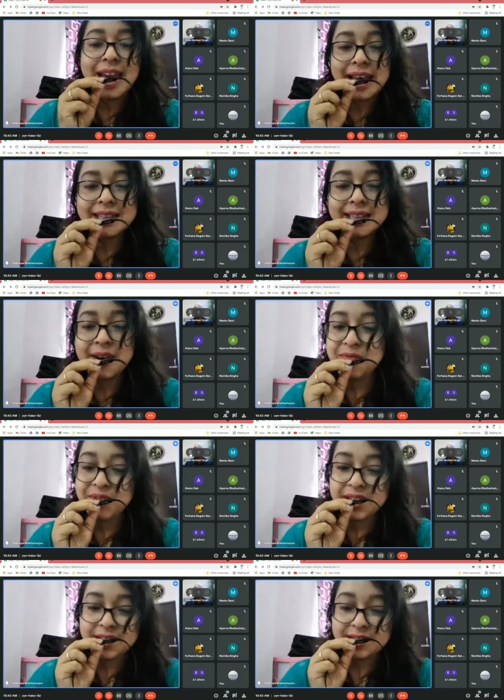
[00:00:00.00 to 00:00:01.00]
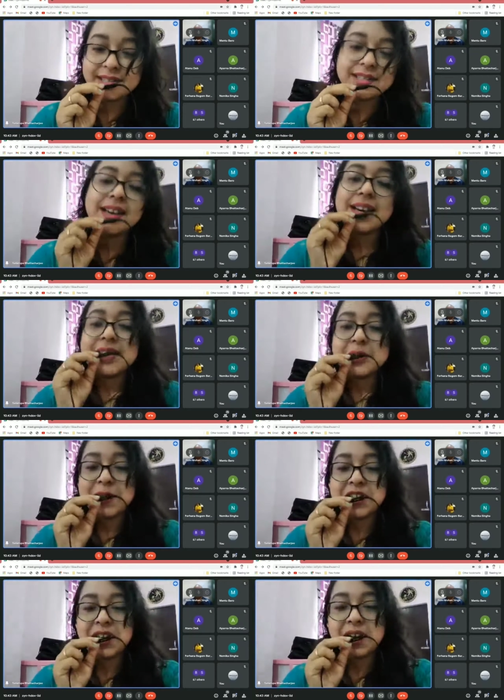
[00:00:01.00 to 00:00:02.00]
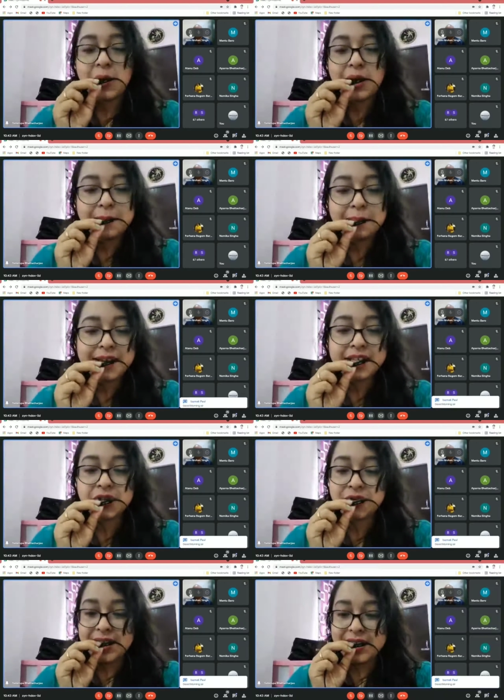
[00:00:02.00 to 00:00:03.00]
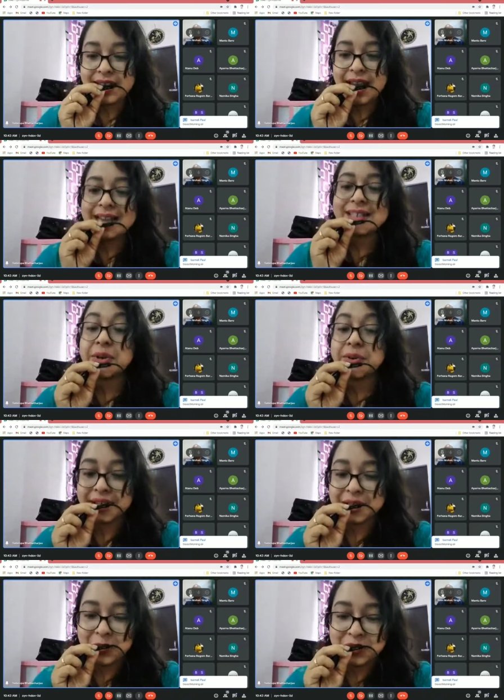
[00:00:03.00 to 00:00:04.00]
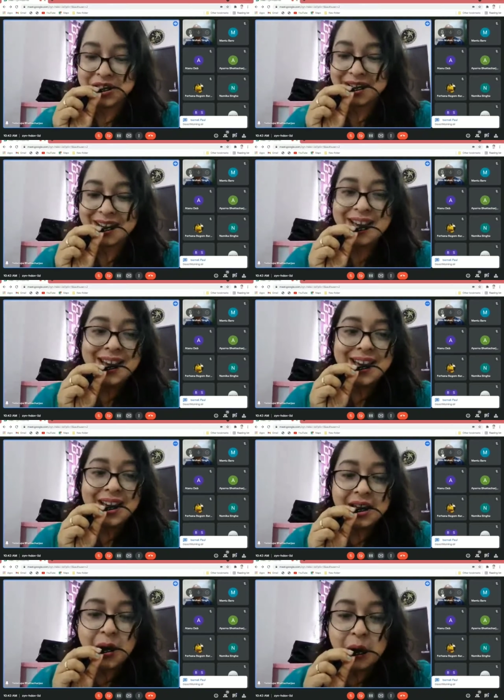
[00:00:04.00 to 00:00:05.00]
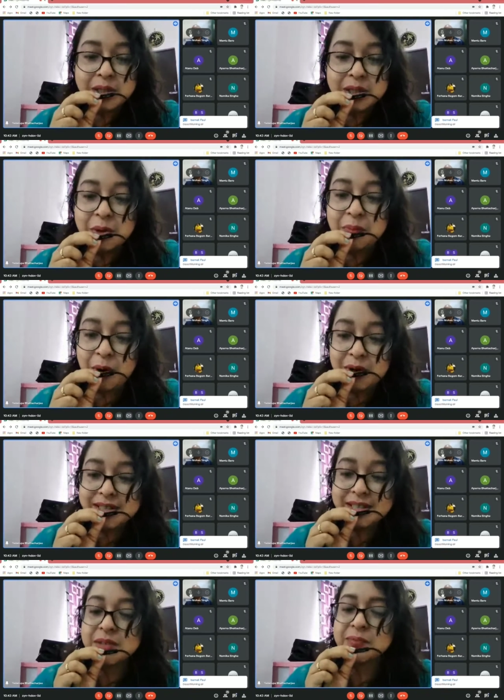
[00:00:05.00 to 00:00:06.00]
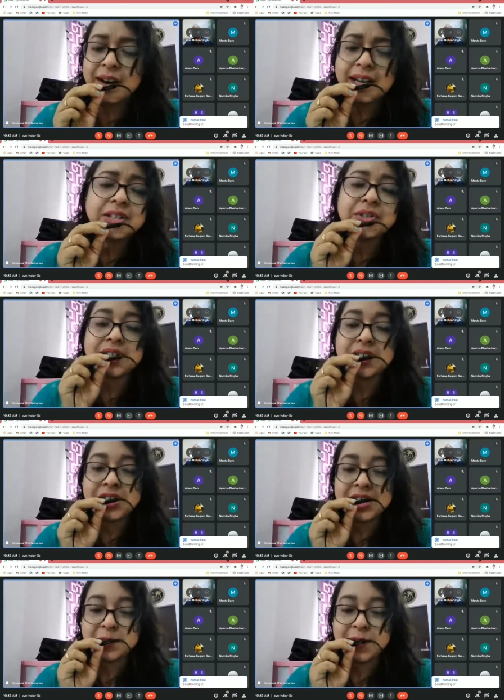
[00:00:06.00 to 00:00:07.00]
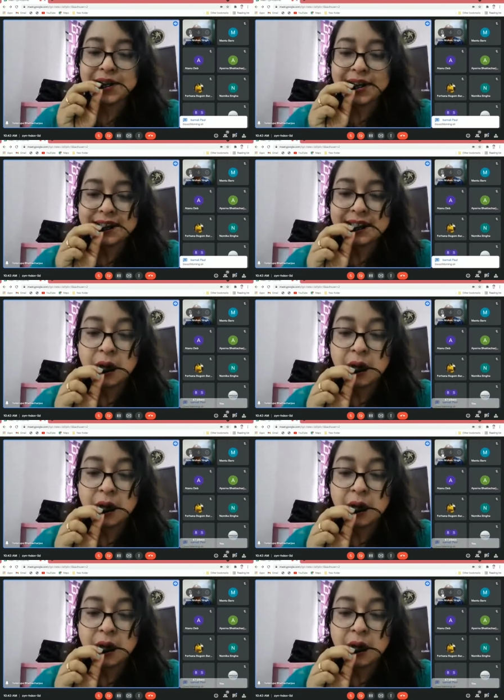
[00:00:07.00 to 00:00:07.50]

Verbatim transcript: health and fitness, special Olympics training and cricket coaching. He also possesses vast research experience